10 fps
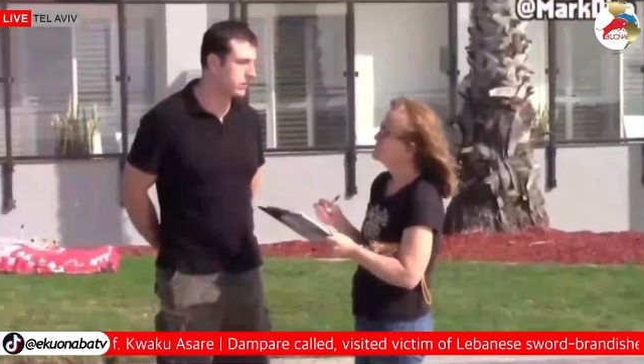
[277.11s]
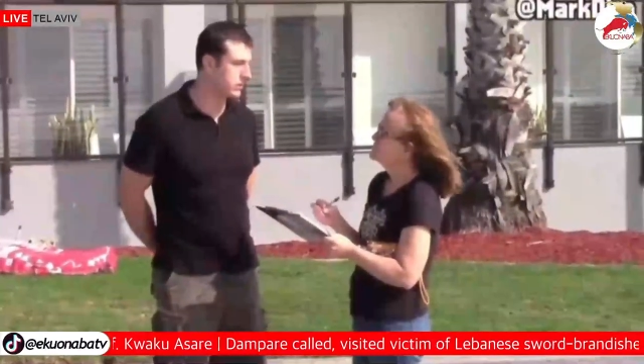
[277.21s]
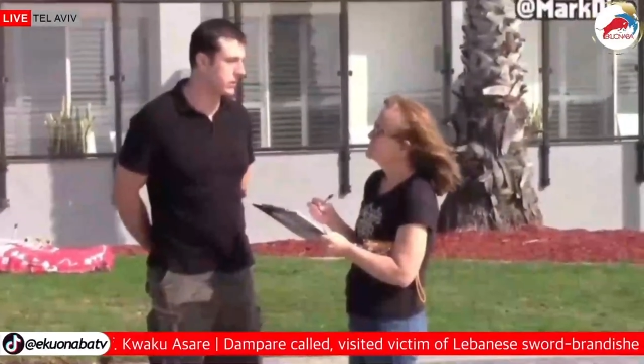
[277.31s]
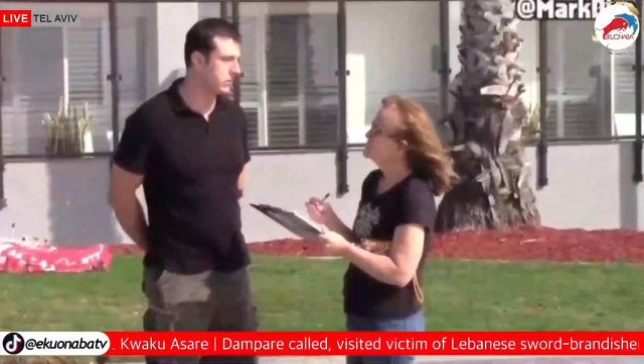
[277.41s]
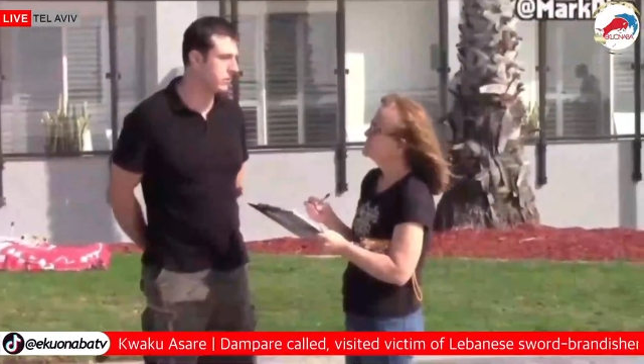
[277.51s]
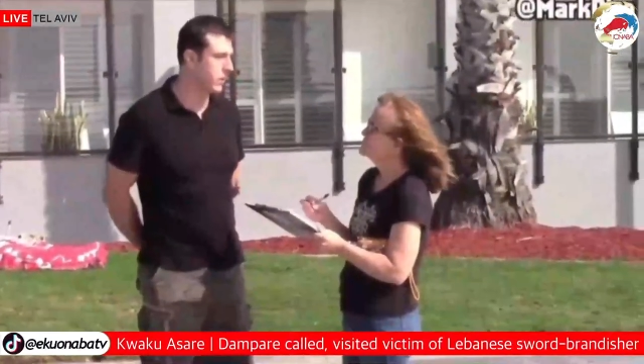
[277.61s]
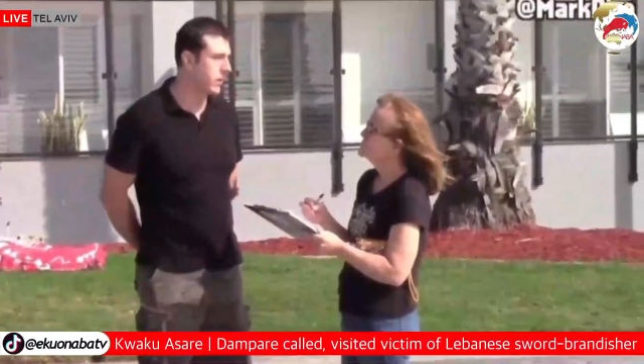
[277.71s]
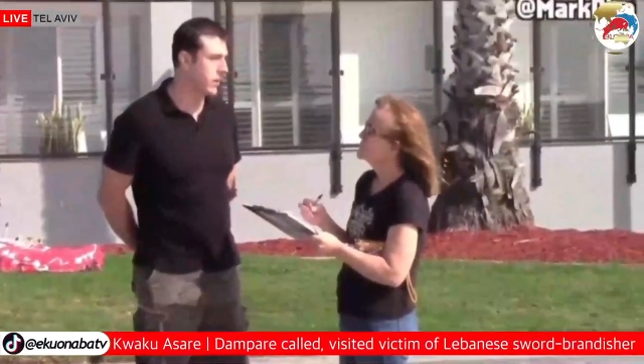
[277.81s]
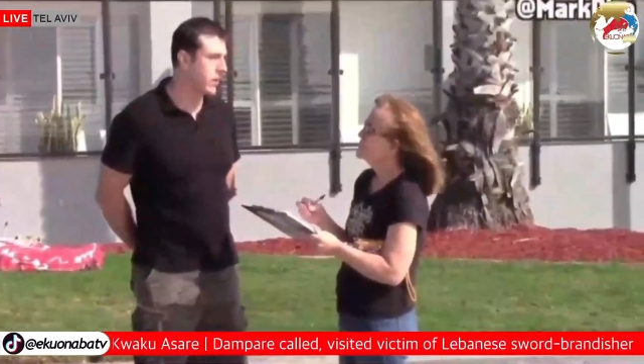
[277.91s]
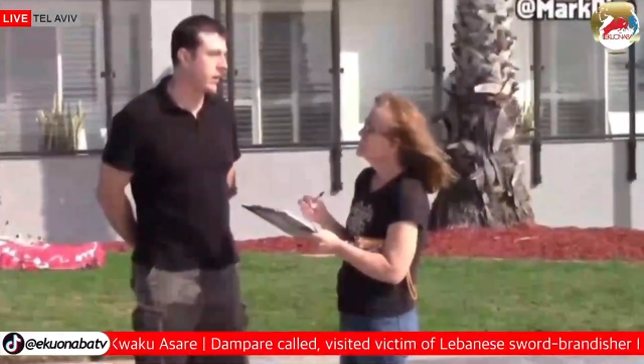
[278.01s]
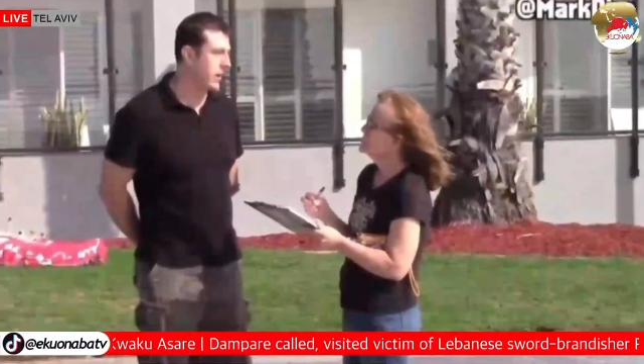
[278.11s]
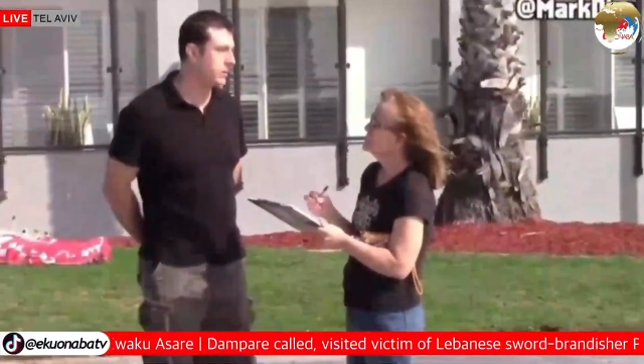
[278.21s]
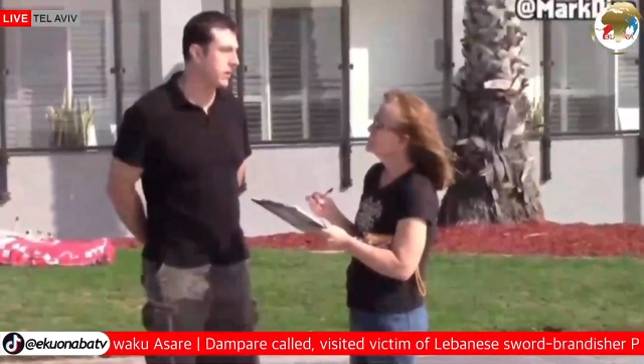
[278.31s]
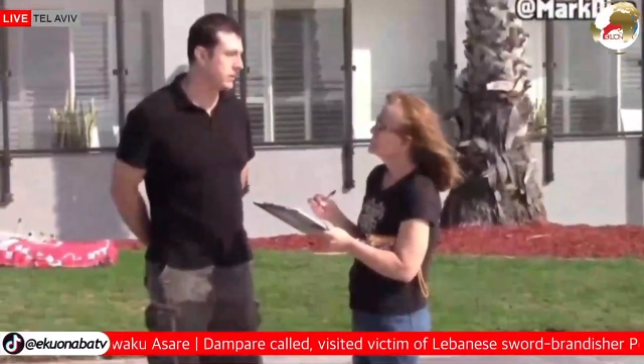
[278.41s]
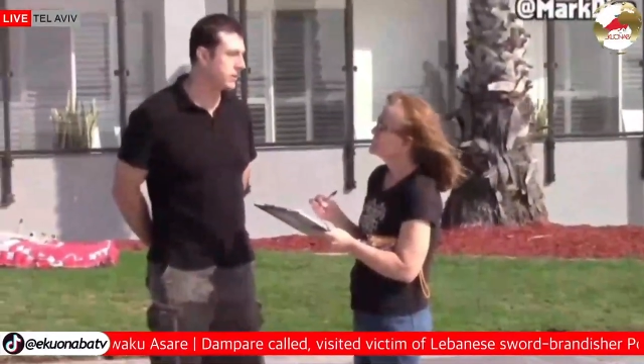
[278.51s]
It's an
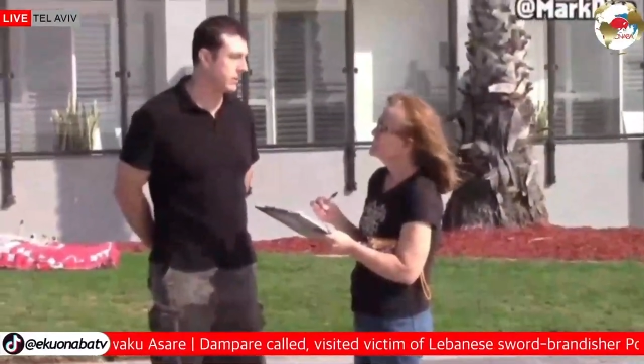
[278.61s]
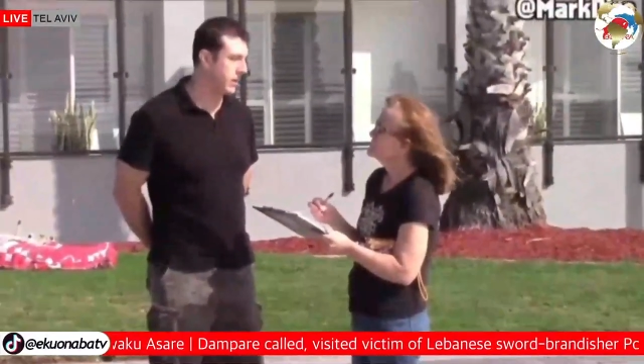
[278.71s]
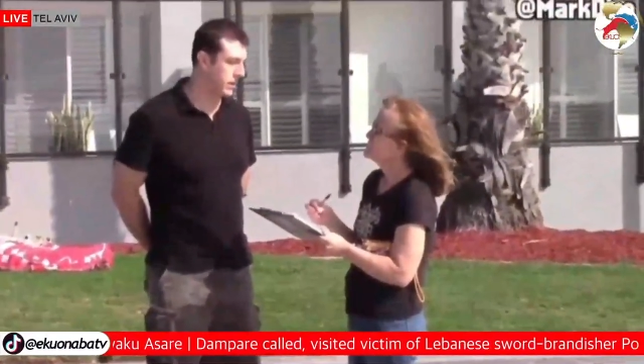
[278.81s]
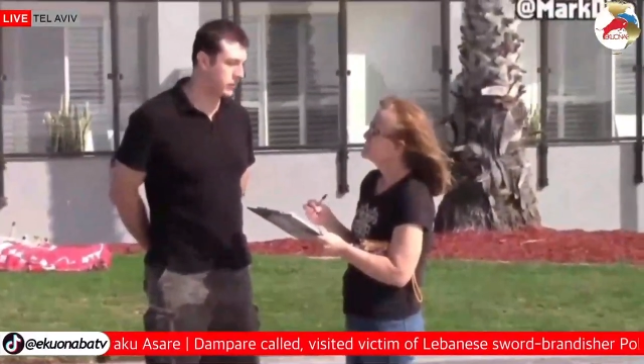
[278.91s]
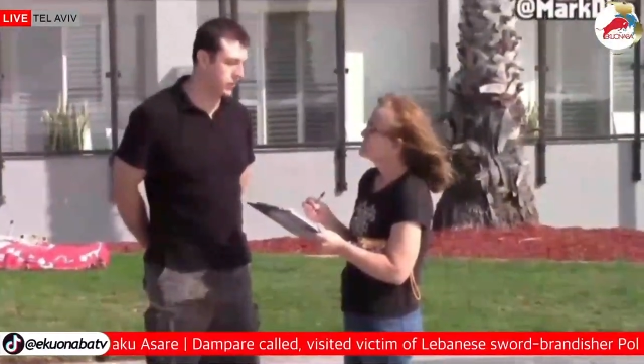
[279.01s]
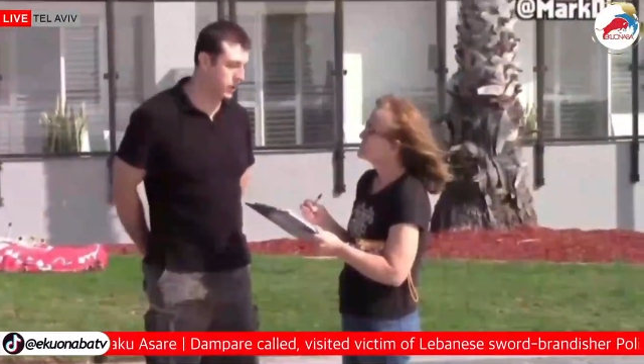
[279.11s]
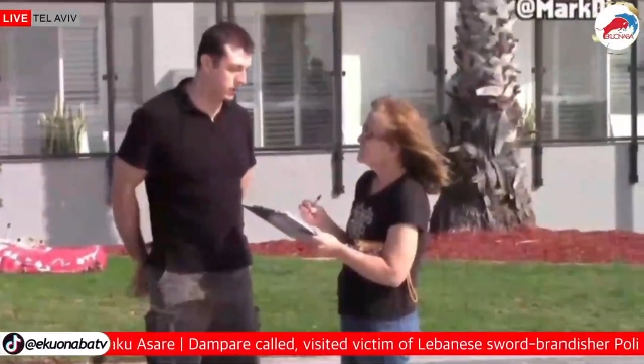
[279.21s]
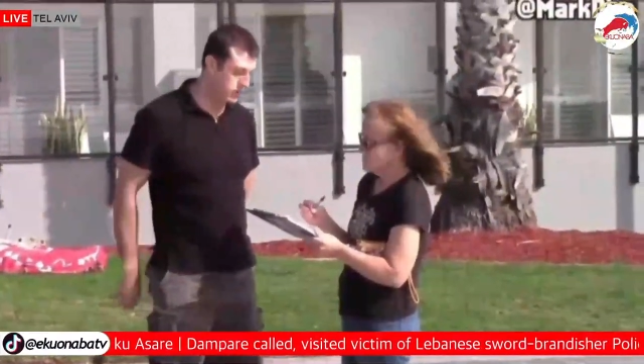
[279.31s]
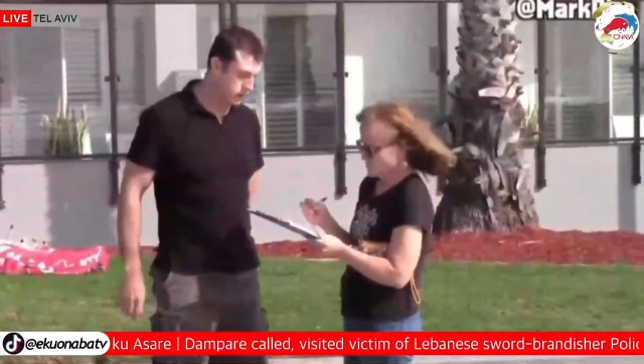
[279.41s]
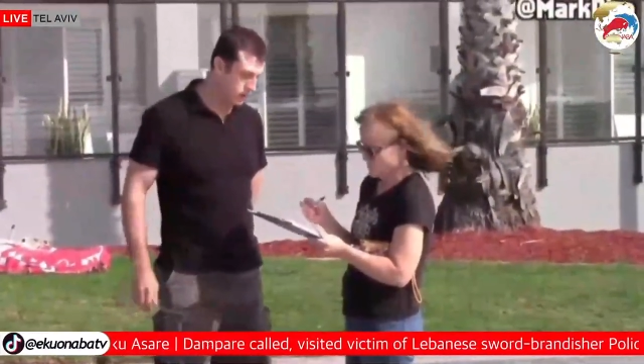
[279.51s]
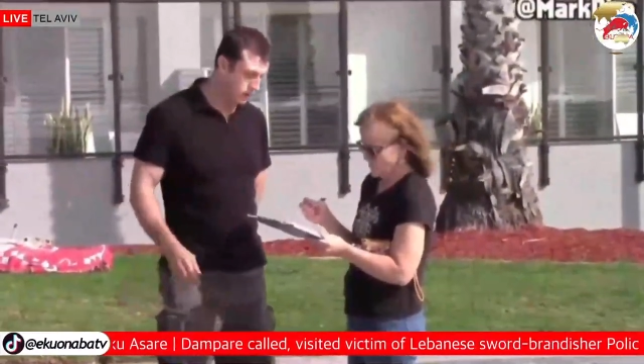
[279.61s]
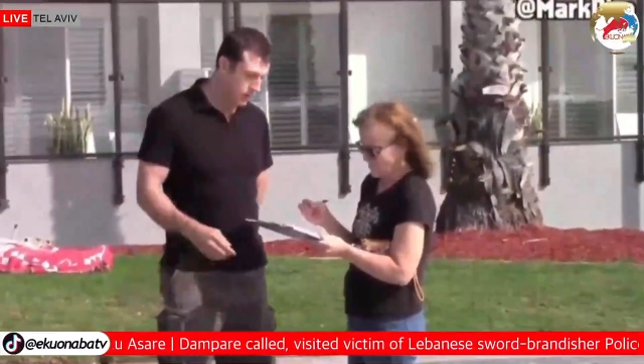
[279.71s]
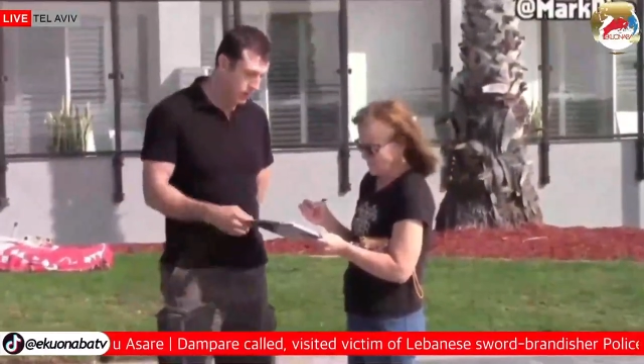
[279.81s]
anti-Semitic trope, so